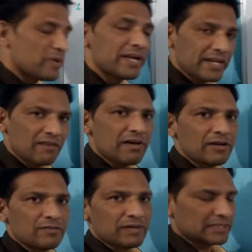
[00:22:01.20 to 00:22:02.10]
be a real
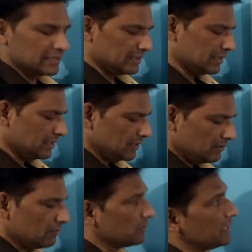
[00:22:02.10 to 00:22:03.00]
valued function.
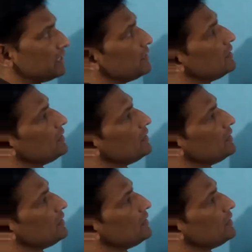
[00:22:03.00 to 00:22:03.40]
Okay,